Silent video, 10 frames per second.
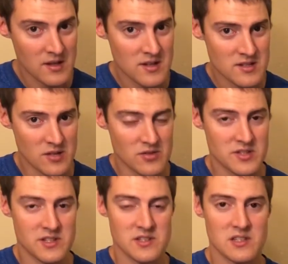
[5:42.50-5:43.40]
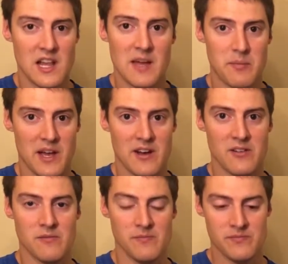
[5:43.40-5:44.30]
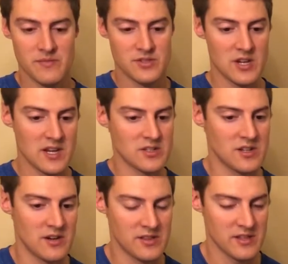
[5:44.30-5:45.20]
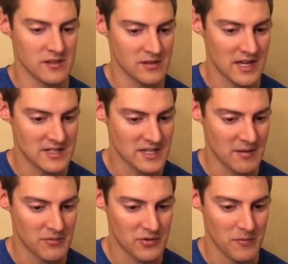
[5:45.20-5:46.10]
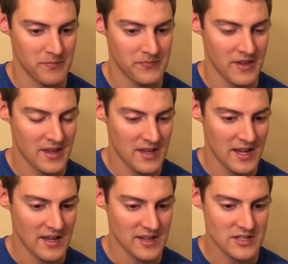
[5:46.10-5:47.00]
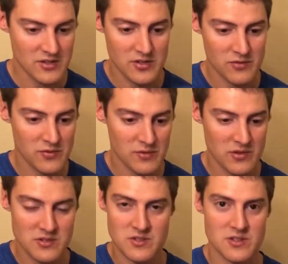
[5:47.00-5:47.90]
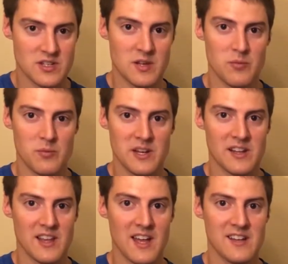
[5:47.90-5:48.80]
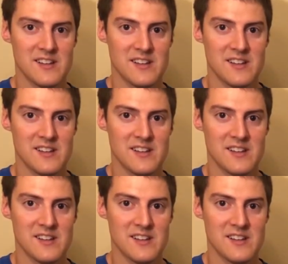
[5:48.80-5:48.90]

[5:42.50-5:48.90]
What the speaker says: So just a slight pattern change there at the last time through. And that's all you do for the verse, just keep repeating that.